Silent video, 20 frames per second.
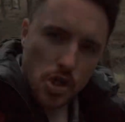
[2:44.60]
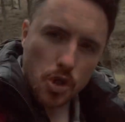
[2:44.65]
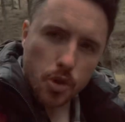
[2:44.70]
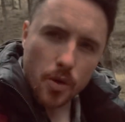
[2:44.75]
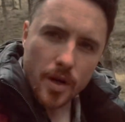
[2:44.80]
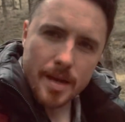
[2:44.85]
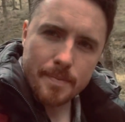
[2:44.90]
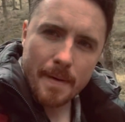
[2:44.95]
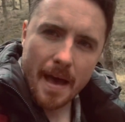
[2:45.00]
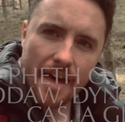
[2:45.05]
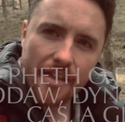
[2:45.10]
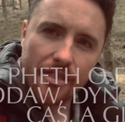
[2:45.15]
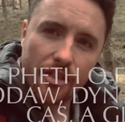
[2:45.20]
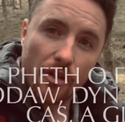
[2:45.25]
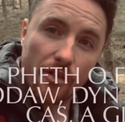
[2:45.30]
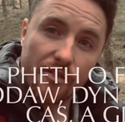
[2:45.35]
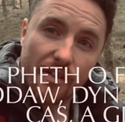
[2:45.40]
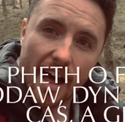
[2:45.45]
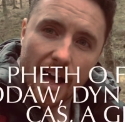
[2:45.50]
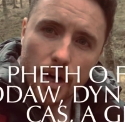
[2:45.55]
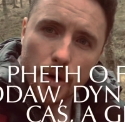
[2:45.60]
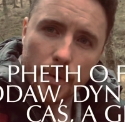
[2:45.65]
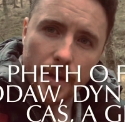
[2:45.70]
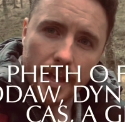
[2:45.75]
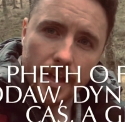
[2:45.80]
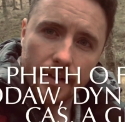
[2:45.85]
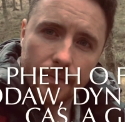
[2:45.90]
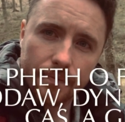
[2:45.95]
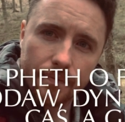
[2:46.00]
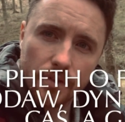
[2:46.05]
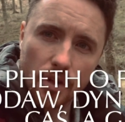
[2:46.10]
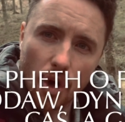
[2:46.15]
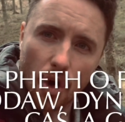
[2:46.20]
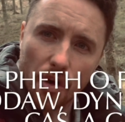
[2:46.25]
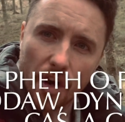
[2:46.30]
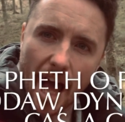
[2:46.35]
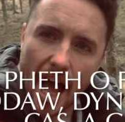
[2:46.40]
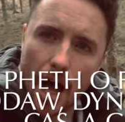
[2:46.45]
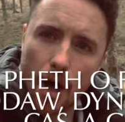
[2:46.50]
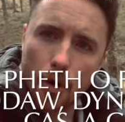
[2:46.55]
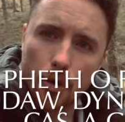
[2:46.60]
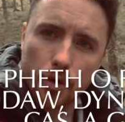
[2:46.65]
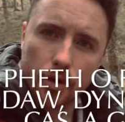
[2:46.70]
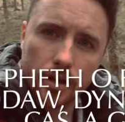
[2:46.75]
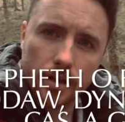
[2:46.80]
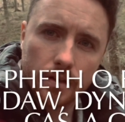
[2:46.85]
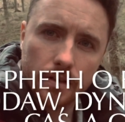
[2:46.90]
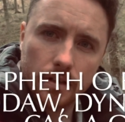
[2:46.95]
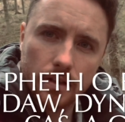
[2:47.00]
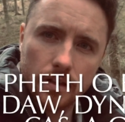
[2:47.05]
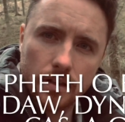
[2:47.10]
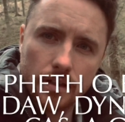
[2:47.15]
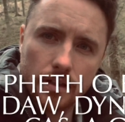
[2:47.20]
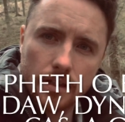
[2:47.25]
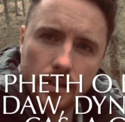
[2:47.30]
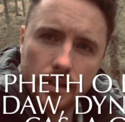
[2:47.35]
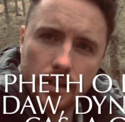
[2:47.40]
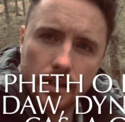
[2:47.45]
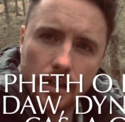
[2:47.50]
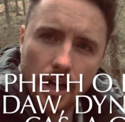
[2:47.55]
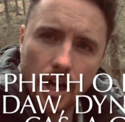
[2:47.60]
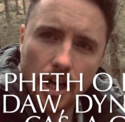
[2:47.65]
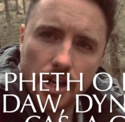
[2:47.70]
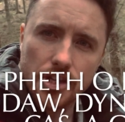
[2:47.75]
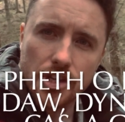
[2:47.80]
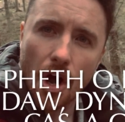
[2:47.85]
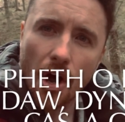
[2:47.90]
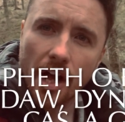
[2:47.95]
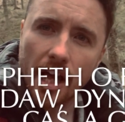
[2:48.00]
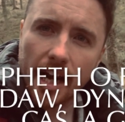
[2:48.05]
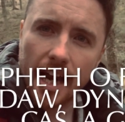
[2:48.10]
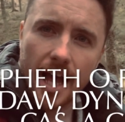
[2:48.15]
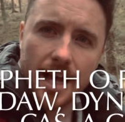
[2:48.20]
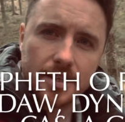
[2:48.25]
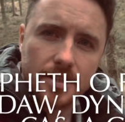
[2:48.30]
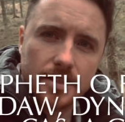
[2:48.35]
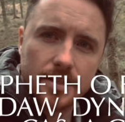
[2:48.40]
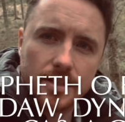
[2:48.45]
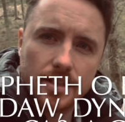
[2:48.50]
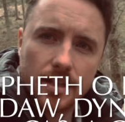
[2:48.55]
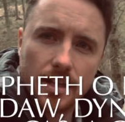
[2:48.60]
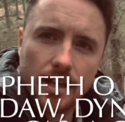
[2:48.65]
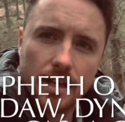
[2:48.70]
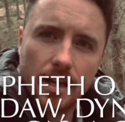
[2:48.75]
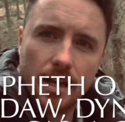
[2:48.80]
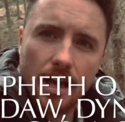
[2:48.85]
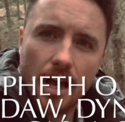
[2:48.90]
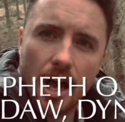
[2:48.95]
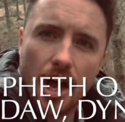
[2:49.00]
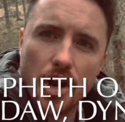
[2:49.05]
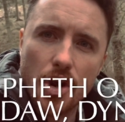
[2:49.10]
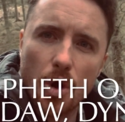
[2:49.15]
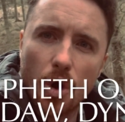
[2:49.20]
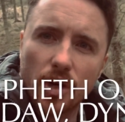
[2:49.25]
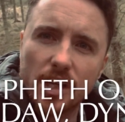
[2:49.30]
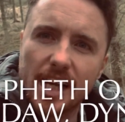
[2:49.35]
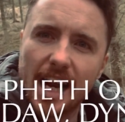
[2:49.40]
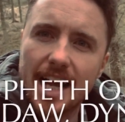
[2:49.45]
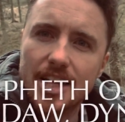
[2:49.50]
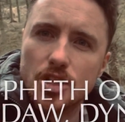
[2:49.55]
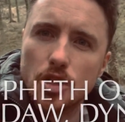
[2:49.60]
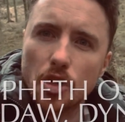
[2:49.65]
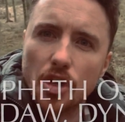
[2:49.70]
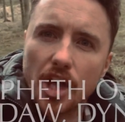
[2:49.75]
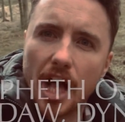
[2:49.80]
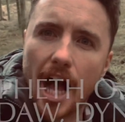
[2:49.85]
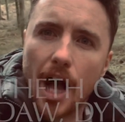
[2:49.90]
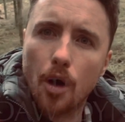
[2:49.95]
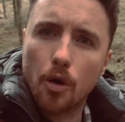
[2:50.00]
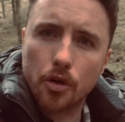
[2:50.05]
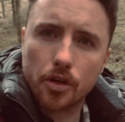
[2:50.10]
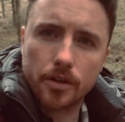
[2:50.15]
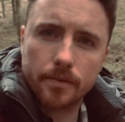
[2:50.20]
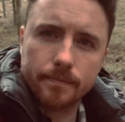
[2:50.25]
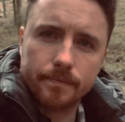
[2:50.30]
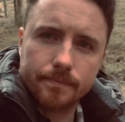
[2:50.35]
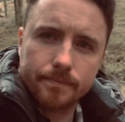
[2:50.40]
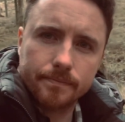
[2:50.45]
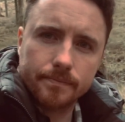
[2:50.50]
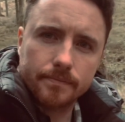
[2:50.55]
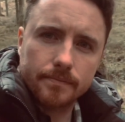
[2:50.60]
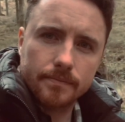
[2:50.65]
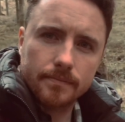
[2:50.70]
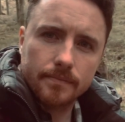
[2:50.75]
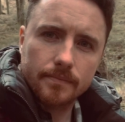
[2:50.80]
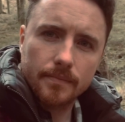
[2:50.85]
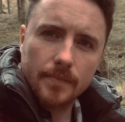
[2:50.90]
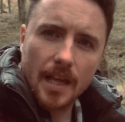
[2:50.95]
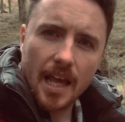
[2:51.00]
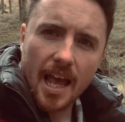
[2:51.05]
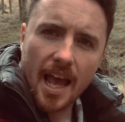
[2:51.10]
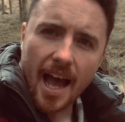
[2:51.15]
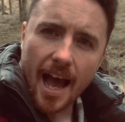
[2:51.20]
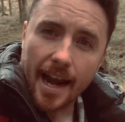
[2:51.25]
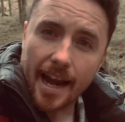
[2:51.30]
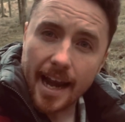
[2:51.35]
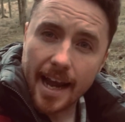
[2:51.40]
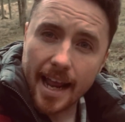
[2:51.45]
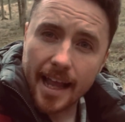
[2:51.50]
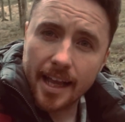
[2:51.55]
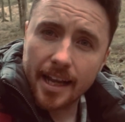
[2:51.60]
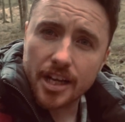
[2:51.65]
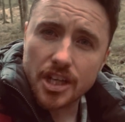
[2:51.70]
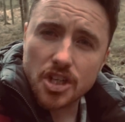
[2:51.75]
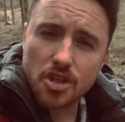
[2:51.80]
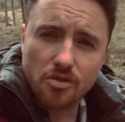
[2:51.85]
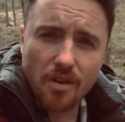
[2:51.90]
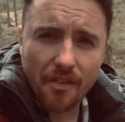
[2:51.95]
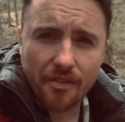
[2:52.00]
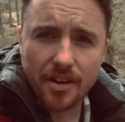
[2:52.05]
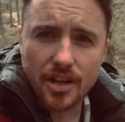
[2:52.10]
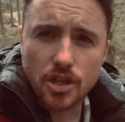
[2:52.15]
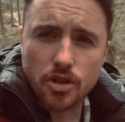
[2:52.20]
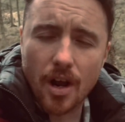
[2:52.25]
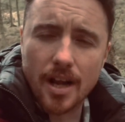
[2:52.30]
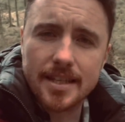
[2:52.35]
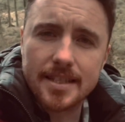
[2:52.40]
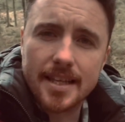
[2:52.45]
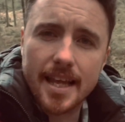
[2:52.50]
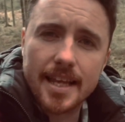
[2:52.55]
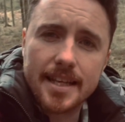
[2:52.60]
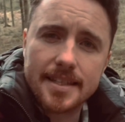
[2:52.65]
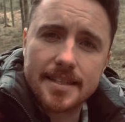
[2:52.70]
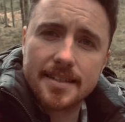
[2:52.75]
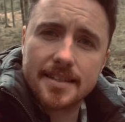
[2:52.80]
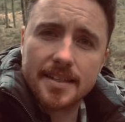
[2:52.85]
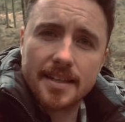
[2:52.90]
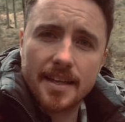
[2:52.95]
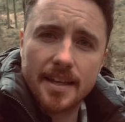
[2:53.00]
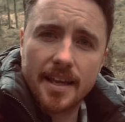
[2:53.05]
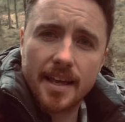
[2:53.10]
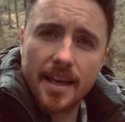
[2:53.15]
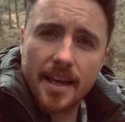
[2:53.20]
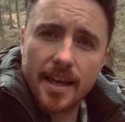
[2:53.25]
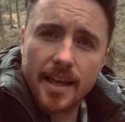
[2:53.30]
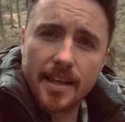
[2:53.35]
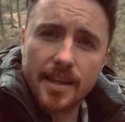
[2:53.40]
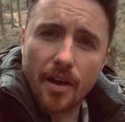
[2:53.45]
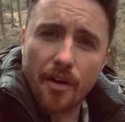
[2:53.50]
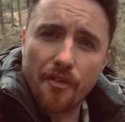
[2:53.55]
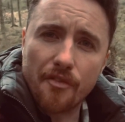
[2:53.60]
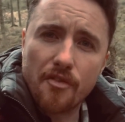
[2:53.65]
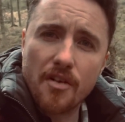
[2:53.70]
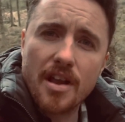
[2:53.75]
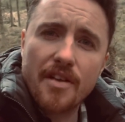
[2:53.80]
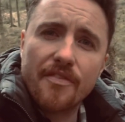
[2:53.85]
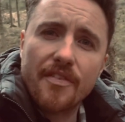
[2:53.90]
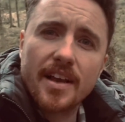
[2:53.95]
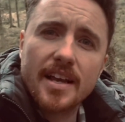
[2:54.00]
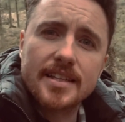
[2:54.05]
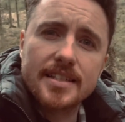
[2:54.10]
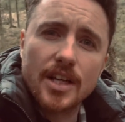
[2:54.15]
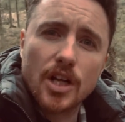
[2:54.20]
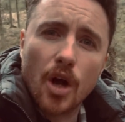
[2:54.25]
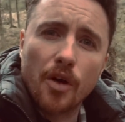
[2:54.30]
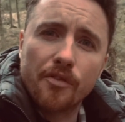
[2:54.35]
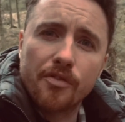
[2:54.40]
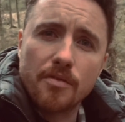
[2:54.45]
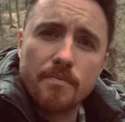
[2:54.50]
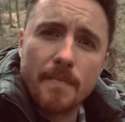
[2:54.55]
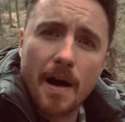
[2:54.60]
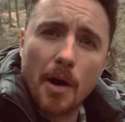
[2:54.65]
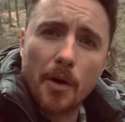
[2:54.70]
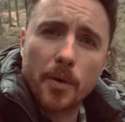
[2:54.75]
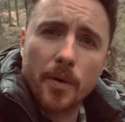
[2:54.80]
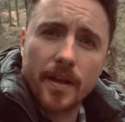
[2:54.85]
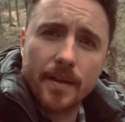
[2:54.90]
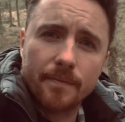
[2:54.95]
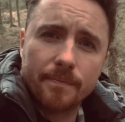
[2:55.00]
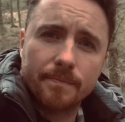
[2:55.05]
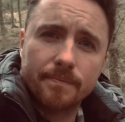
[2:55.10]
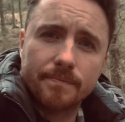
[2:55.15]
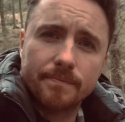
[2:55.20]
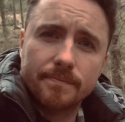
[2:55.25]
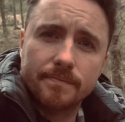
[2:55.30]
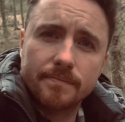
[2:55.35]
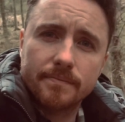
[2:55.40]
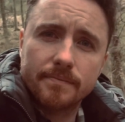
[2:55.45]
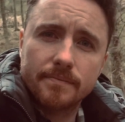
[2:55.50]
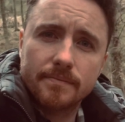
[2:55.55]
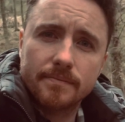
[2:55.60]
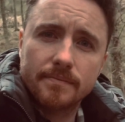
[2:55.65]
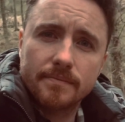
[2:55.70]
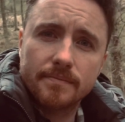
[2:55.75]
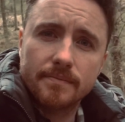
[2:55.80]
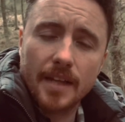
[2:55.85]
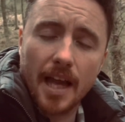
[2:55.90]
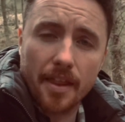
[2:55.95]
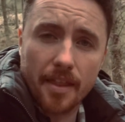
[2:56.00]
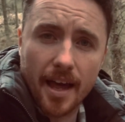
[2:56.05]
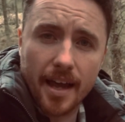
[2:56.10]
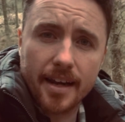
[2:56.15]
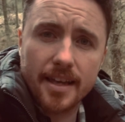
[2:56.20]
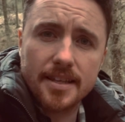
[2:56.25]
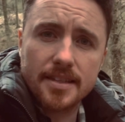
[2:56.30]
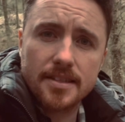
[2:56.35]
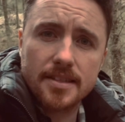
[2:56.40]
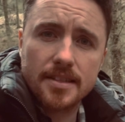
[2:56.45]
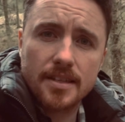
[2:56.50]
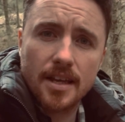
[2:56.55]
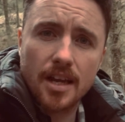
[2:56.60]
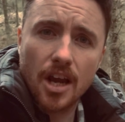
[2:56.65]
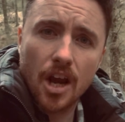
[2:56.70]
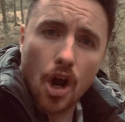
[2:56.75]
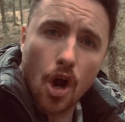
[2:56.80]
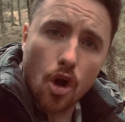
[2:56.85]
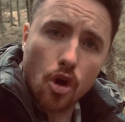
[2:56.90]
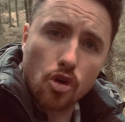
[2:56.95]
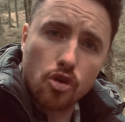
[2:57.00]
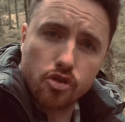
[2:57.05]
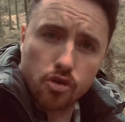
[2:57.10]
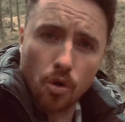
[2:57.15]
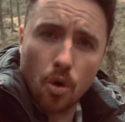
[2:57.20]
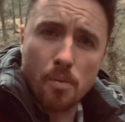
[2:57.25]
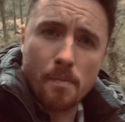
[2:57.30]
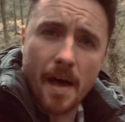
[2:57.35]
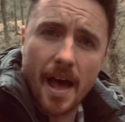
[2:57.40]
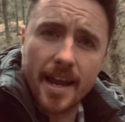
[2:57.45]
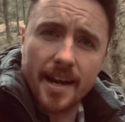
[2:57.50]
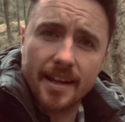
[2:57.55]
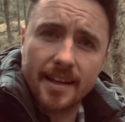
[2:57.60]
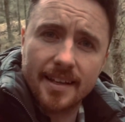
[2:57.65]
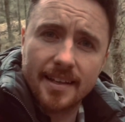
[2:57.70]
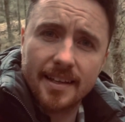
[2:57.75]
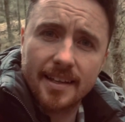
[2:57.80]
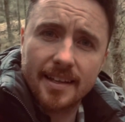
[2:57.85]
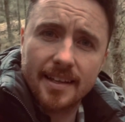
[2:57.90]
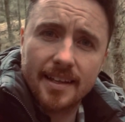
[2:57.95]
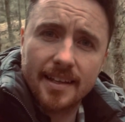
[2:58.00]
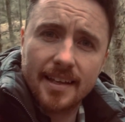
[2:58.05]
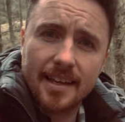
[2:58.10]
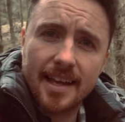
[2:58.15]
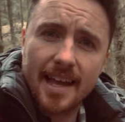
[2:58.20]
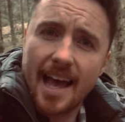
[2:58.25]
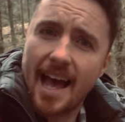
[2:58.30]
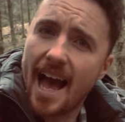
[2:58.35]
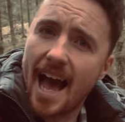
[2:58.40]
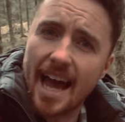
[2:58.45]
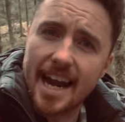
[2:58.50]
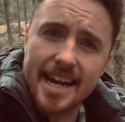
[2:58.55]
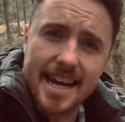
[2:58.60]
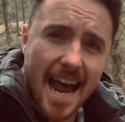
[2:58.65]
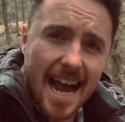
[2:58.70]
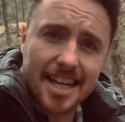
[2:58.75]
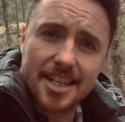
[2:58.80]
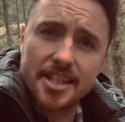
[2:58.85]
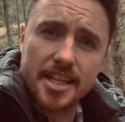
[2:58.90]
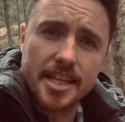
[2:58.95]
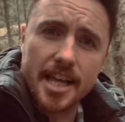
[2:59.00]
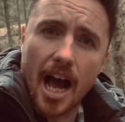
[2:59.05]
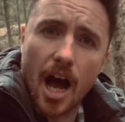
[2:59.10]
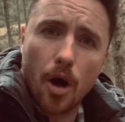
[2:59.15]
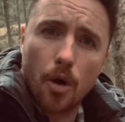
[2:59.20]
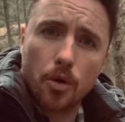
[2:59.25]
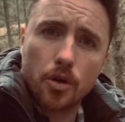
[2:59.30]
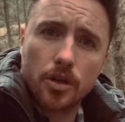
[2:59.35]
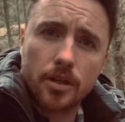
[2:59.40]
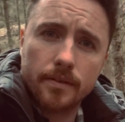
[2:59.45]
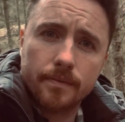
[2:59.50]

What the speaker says: Twi beth o farwi o'r hawr, Dunclas, Nolclas on gawr. And in English roughly translates, there are three things that come from Mawddwy. And that is cruel men, a nasty gawr,